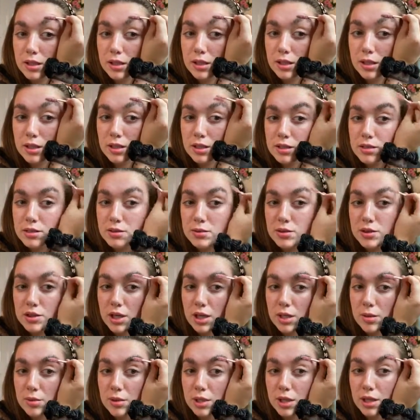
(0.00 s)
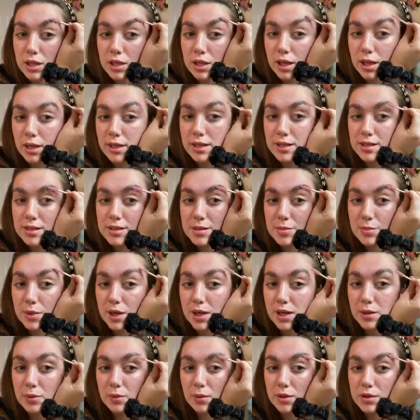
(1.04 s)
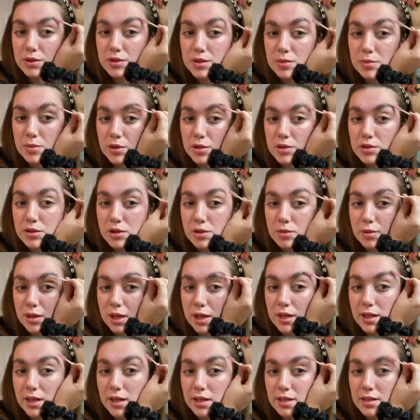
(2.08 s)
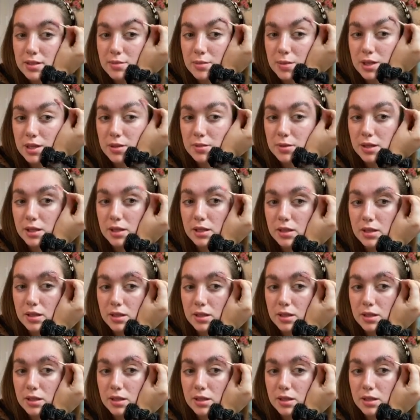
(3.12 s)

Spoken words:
into a shape that you'd like it to be once they're brushed up like this, maybe?